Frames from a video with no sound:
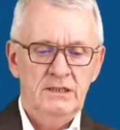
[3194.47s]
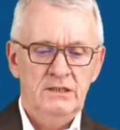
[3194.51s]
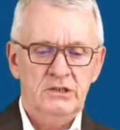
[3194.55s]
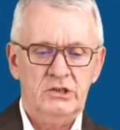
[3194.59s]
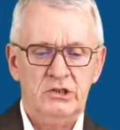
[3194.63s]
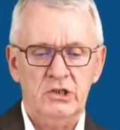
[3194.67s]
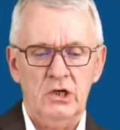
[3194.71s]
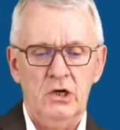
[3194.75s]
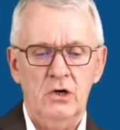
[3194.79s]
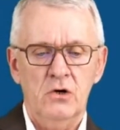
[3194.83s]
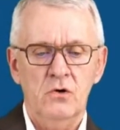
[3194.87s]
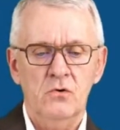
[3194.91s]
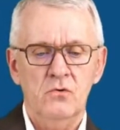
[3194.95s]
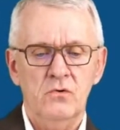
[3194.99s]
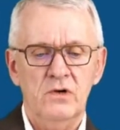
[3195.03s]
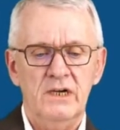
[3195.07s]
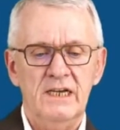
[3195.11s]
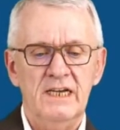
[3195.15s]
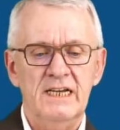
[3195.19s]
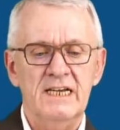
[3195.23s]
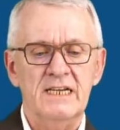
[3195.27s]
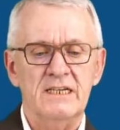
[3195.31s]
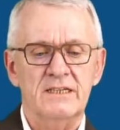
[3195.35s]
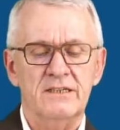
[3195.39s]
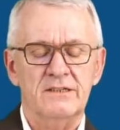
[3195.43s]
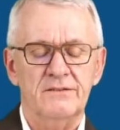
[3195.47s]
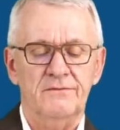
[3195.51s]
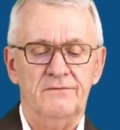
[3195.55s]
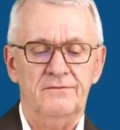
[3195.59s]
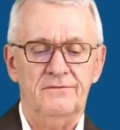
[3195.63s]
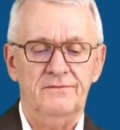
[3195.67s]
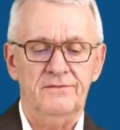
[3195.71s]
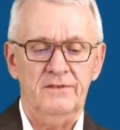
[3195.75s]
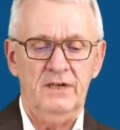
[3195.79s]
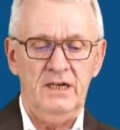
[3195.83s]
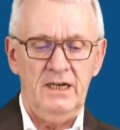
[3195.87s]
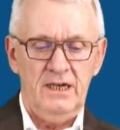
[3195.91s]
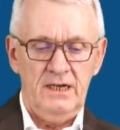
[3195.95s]
So it
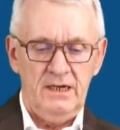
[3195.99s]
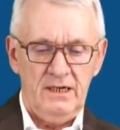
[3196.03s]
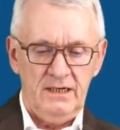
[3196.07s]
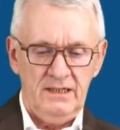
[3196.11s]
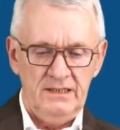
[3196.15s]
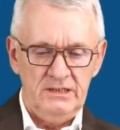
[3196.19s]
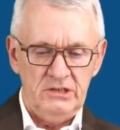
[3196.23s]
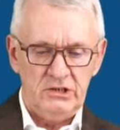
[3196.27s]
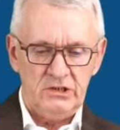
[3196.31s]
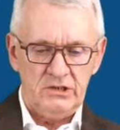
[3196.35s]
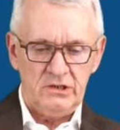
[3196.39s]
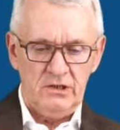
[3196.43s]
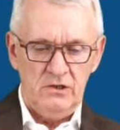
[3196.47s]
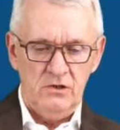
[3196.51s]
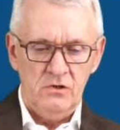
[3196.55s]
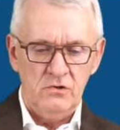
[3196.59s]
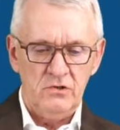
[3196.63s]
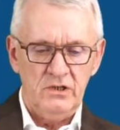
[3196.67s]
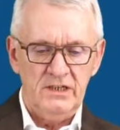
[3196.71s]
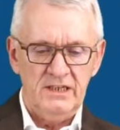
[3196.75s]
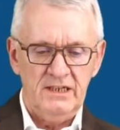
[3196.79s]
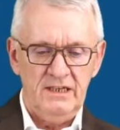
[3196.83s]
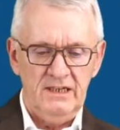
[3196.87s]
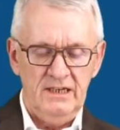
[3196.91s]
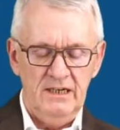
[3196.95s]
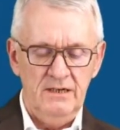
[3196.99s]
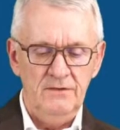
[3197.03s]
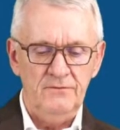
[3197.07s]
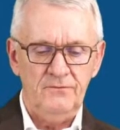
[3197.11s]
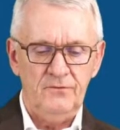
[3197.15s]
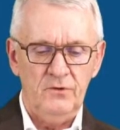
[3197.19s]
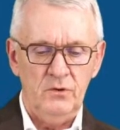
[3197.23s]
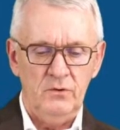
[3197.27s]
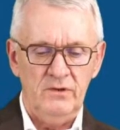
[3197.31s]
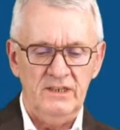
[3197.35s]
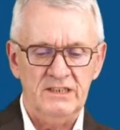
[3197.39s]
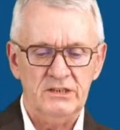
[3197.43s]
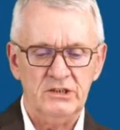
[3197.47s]
very strongly
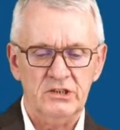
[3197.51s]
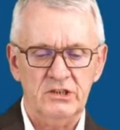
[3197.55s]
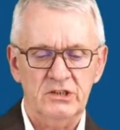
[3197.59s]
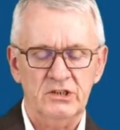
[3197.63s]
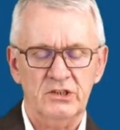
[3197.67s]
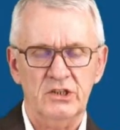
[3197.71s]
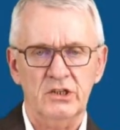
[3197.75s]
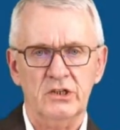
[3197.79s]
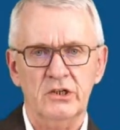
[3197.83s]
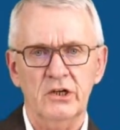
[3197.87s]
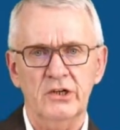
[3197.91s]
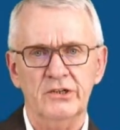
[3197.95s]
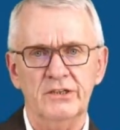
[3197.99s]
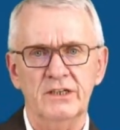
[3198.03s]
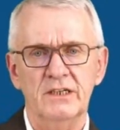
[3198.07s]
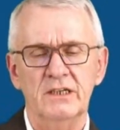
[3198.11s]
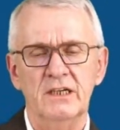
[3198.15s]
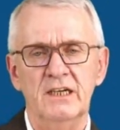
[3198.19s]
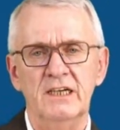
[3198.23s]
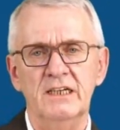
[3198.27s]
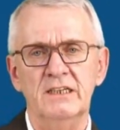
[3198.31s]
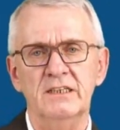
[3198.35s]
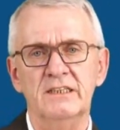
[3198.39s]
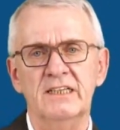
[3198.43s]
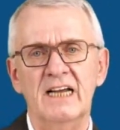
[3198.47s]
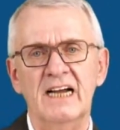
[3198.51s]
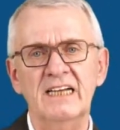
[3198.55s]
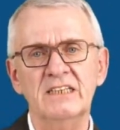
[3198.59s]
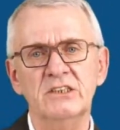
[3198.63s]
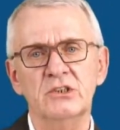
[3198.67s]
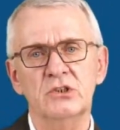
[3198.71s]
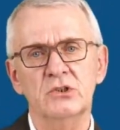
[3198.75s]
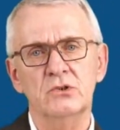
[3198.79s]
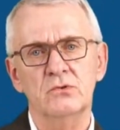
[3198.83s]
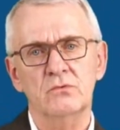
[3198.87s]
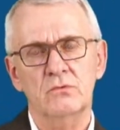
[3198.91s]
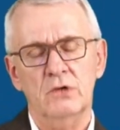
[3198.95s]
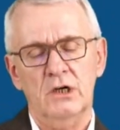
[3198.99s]
influences the cutting heat.
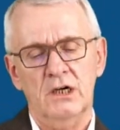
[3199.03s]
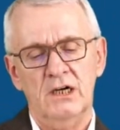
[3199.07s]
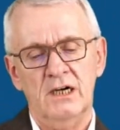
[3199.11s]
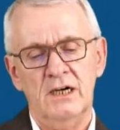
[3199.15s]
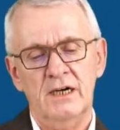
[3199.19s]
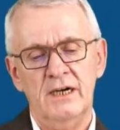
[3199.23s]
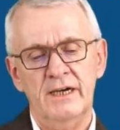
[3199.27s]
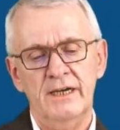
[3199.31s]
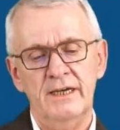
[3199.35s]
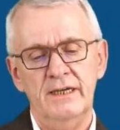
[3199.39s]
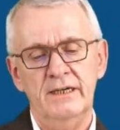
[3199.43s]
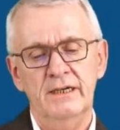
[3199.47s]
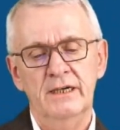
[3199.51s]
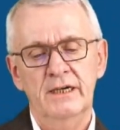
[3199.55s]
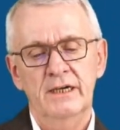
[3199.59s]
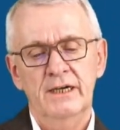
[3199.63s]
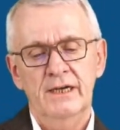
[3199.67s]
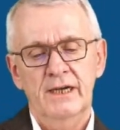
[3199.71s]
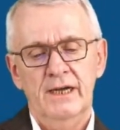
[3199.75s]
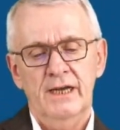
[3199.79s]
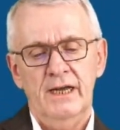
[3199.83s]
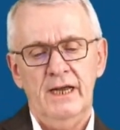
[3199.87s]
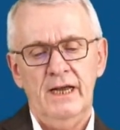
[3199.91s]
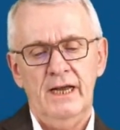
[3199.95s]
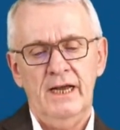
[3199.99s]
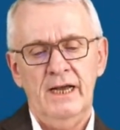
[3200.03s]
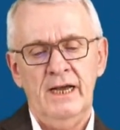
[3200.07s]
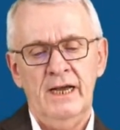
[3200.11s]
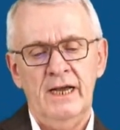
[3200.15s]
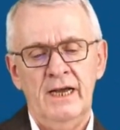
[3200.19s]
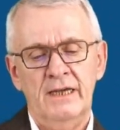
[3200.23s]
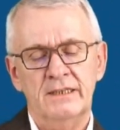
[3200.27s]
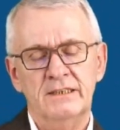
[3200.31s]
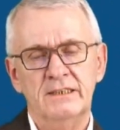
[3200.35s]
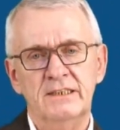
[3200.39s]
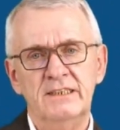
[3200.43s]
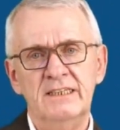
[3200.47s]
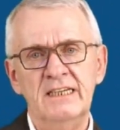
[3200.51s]
That's why
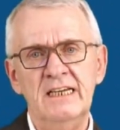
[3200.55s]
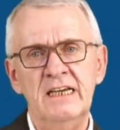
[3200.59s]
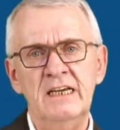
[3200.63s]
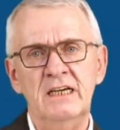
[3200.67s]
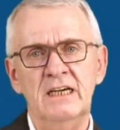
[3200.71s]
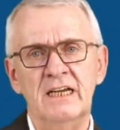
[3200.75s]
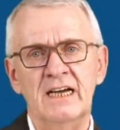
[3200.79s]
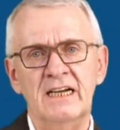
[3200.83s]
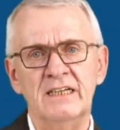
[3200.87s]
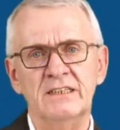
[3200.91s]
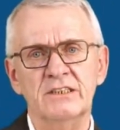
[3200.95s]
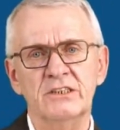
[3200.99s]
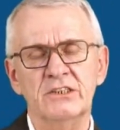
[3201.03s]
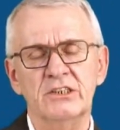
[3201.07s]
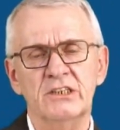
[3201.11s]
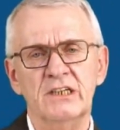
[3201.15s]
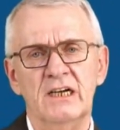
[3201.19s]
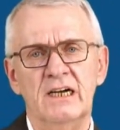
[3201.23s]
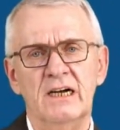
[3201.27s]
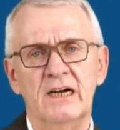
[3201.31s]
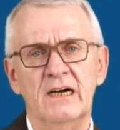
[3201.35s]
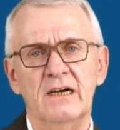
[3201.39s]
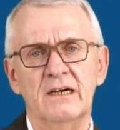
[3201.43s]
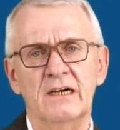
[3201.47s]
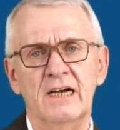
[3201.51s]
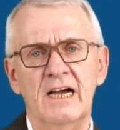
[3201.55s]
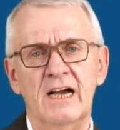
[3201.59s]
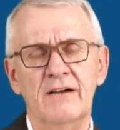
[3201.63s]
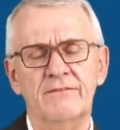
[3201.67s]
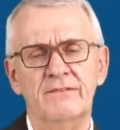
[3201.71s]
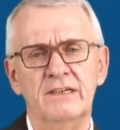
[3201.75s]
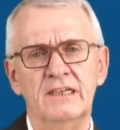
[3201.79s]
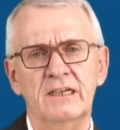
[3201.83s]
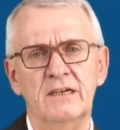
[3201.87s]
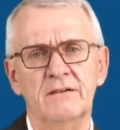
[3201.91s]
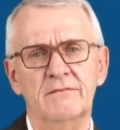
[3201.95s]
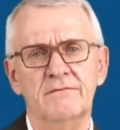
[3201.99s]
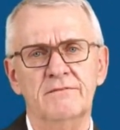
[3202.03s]
T-lands are
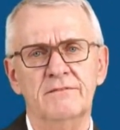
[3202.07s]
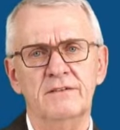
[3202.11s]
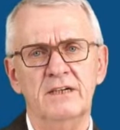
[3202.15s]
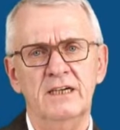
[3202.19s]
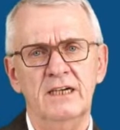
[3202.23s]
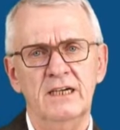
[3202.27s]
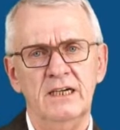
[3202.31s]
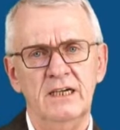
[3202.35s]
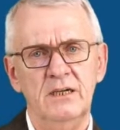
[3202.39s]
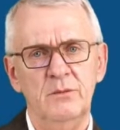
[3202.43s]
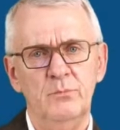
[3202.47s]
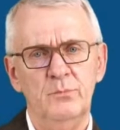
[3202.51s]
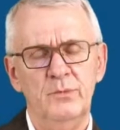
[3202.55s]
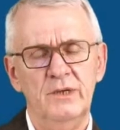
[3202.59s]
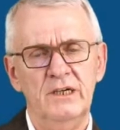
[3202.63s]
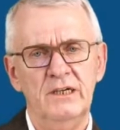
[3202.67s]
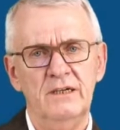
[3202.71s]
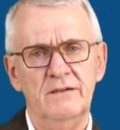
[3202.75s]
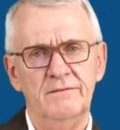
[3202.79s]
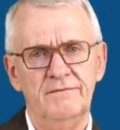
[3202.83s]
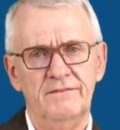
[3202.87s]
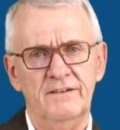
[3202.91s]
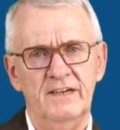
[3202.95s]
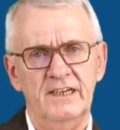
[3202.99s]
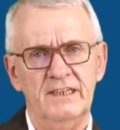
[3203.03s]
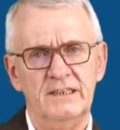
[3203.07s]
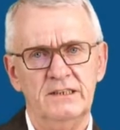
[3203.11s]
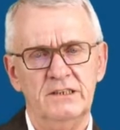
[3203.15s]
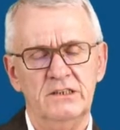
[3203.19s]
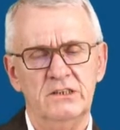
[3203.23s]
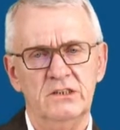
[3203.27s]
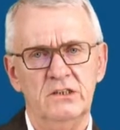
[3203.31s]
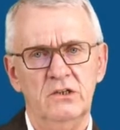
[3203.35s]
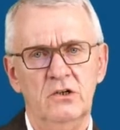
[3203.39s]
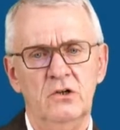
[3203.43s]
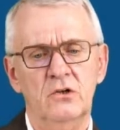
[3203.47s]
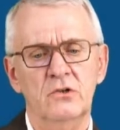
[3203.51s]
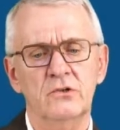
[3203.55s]
having a very big
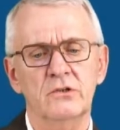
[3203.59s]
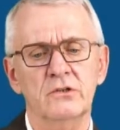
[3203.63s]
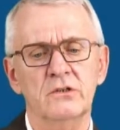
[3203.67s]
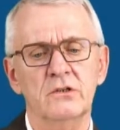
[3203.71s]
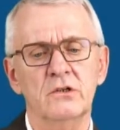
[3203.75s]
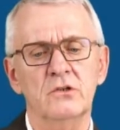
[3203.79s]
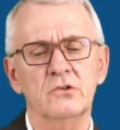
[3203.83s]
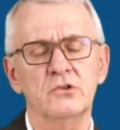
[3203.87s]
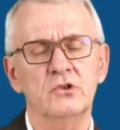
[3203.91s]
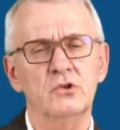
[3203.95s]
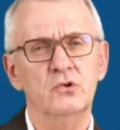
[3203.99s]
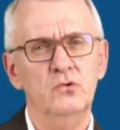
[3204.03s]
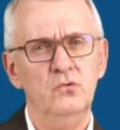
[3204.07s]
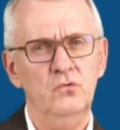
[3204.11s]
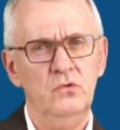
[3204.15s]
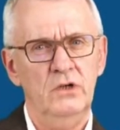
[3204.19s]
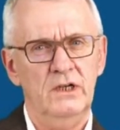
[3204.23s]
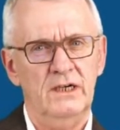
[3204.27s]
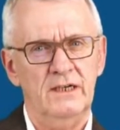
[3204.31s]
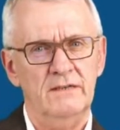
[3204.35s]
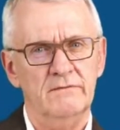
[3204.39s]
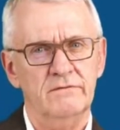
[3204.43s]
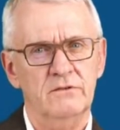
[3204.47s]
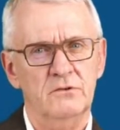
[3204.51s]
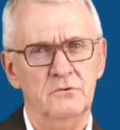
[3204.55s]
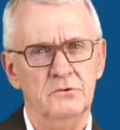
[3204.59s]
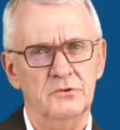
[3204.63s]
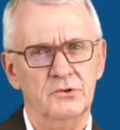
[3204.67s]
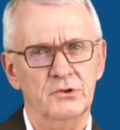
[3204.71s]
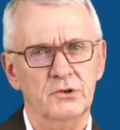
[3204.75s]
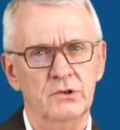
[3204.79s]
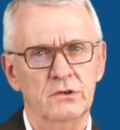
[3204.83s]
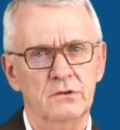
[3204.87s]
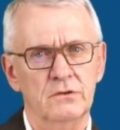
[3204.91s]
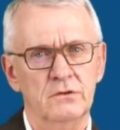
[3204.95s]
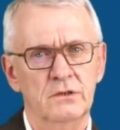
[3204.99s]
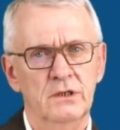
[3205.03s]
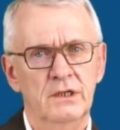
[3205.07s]
effect on tool life
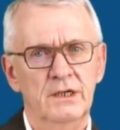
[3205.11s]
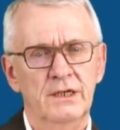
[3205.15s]
also.